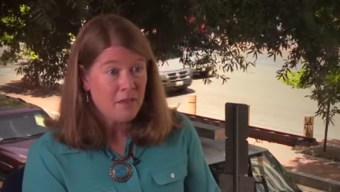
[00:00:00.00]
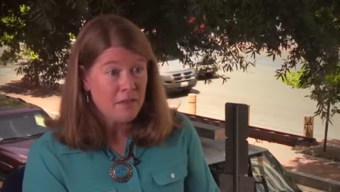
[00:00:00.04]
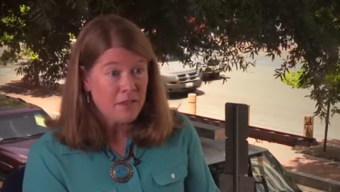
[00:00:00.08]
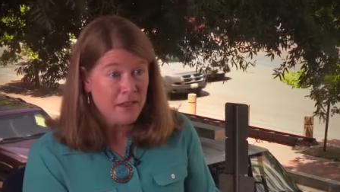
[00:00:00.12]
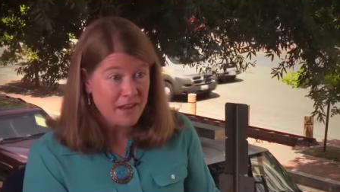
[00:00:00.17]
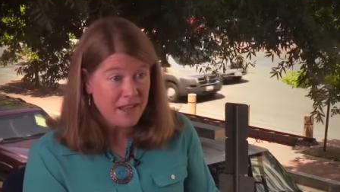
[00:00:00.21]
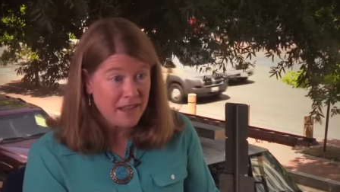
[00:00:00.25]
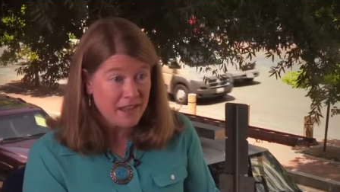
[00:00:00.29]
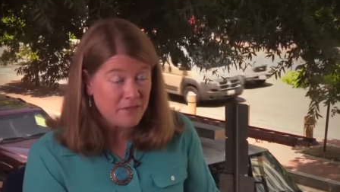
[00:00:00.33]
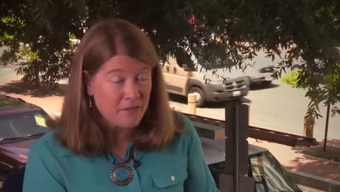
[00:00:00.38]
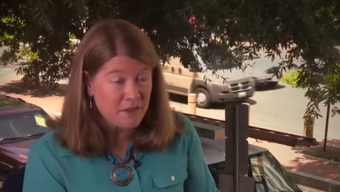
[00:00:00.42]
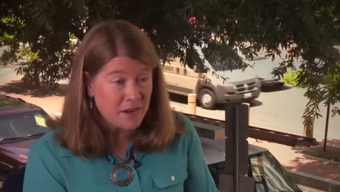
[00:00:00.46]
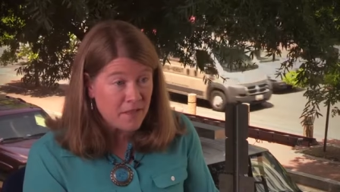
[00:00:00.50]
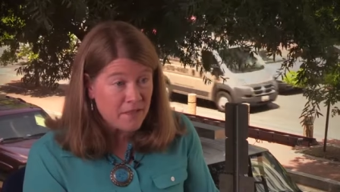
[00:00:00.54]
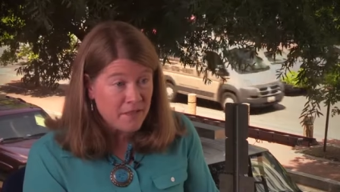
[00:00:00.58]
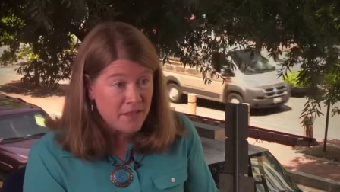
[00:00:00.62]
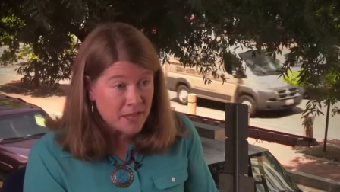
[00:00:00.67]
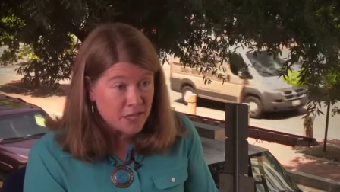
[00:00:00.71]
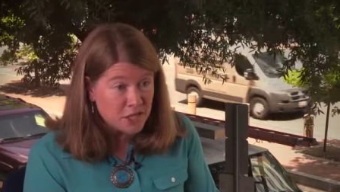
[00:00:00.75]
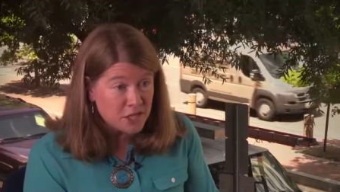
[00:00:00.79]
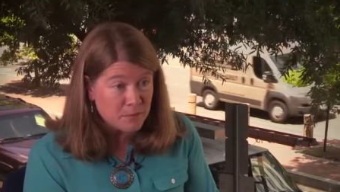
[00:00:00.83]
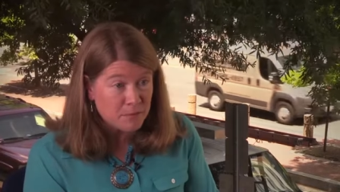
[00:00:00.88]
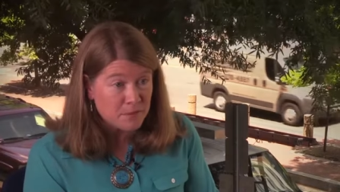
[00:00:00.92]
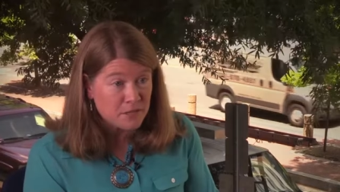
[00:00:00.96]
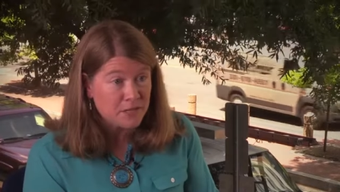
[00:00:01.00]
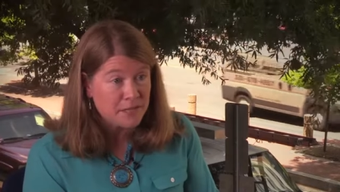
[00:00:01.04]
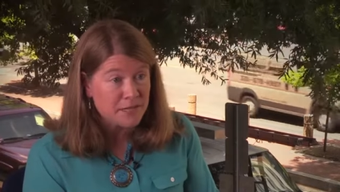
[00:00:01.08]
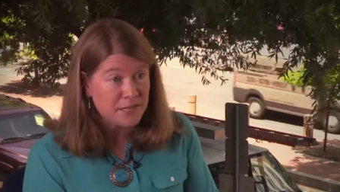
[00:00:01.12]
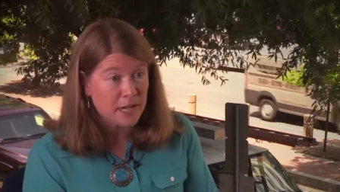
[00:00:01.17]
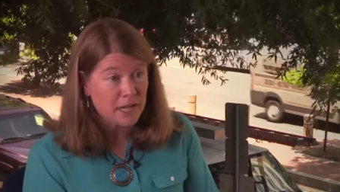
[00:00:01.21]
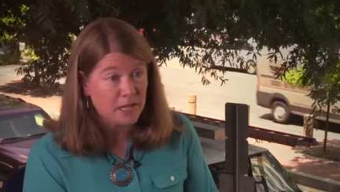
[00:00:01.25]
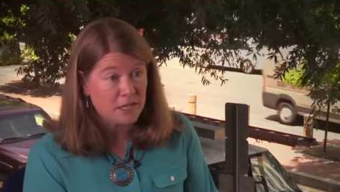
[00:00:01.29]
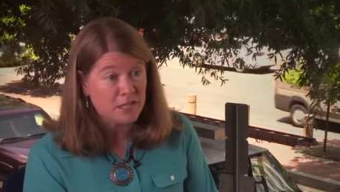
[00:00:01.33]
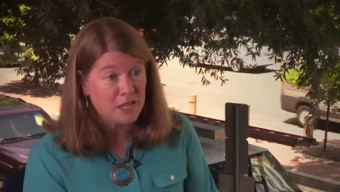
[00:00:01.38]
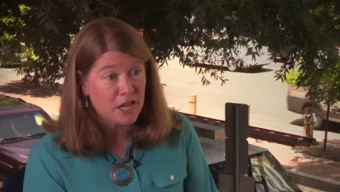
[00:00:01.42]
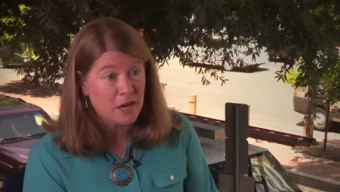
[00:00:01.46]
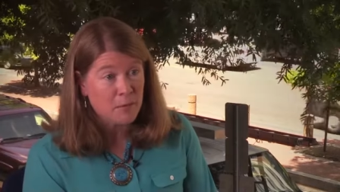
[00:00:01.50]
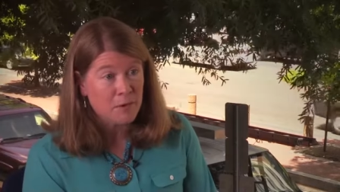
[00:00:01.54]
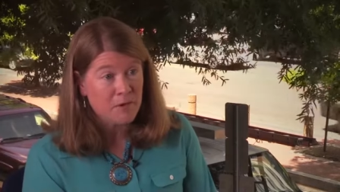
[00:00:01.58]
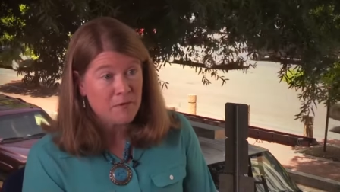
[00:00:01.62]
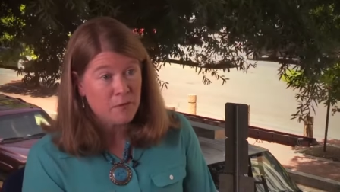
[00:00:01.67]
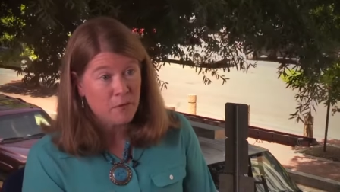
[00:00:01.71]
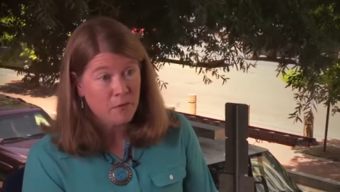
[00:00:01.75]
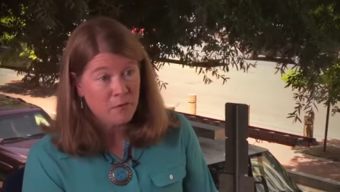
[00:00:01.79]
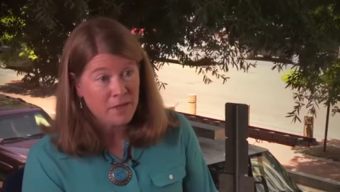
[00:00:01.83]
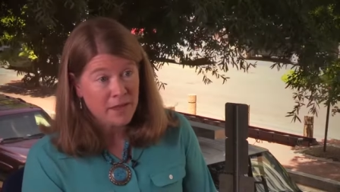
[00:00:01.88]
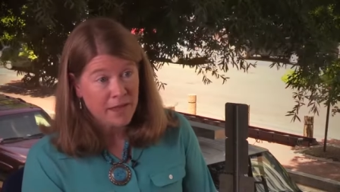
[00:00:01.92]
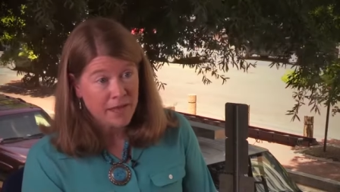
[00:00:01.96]
that even in the Egyptian Delta, we've
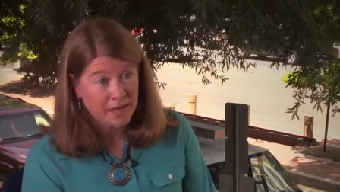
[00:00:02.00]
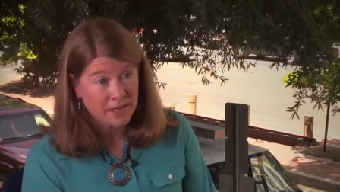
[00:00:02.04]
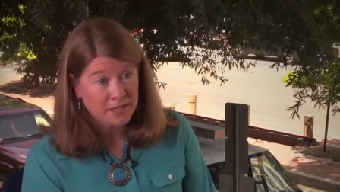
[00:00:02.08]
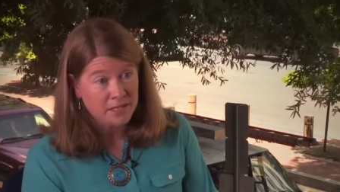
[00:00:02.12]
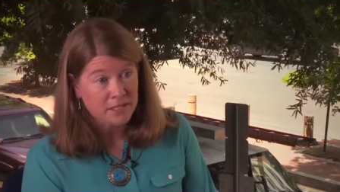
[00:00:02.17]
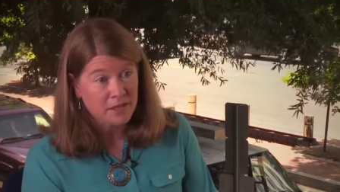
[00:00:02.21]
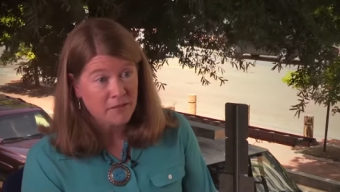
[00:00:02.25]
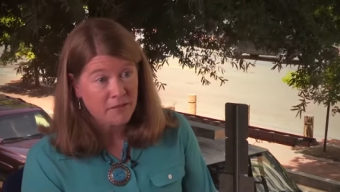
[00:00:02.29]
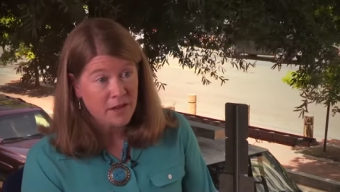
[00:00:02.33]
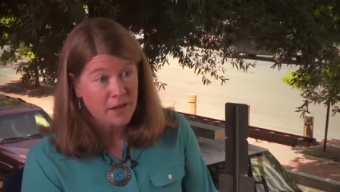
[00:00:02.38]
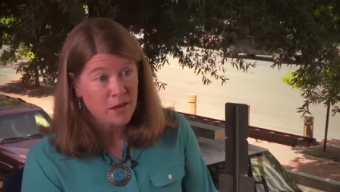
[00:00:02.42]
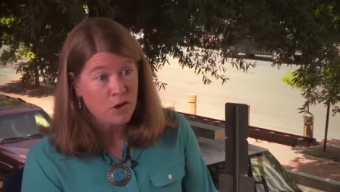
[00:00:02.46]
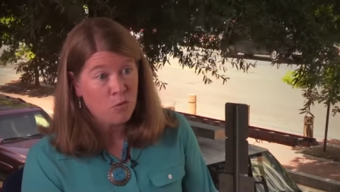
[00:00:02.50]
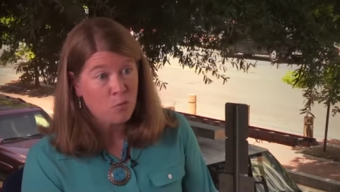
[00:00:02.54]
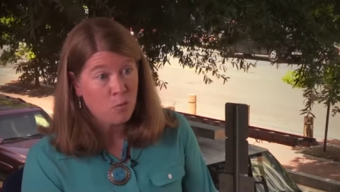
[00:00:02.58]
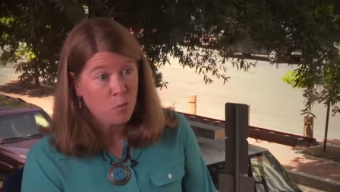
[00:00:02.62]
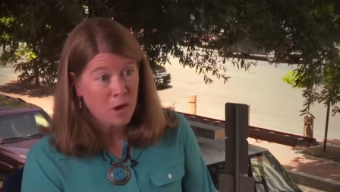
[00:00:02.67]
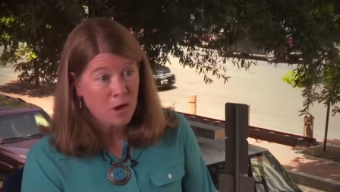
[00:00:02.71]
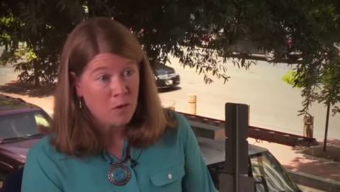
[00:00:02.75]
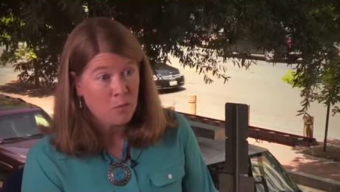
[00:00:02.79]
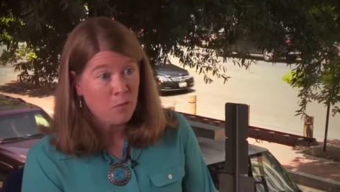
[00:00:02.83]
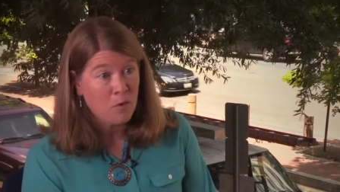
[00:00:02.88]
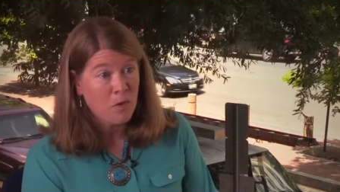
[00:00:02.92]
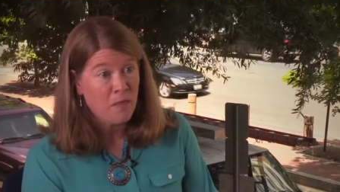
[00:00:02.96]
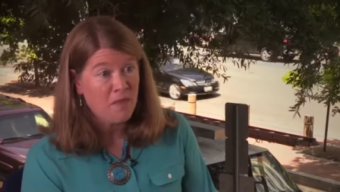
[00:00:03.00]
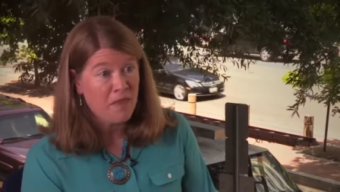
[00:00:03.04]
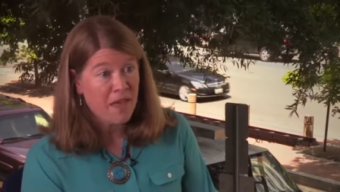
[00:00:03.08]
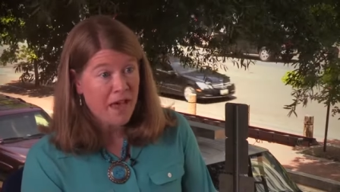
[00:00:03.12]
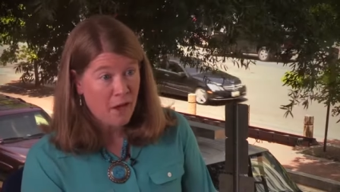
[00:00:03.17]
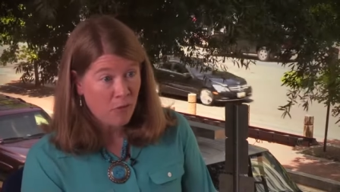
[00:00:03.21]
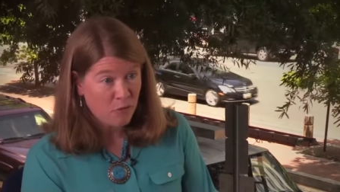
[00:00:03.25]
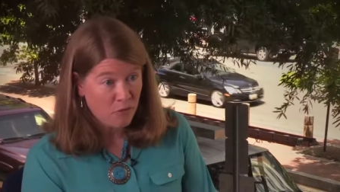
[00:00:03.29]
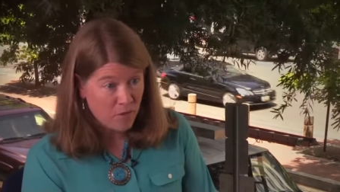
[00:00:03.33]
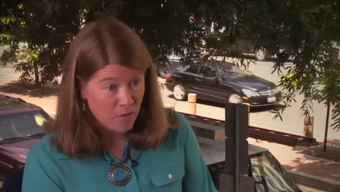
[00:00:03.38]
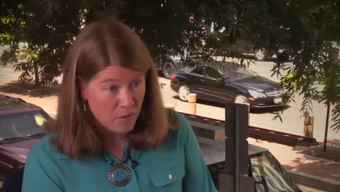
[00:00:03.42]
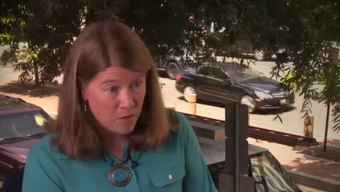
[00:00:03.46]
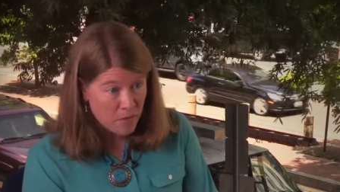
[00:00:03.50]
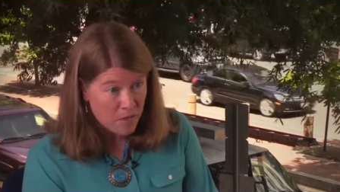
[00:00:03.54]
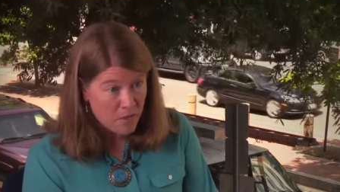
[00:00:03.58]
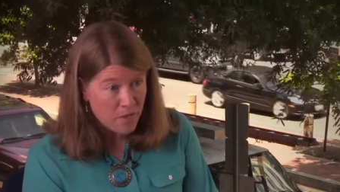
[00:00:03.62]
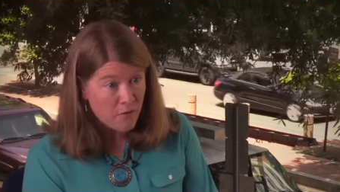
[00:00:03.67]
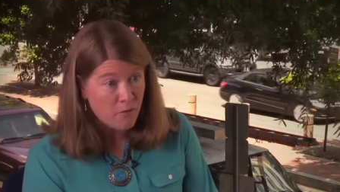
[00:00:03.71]
only excavated one one-thousandth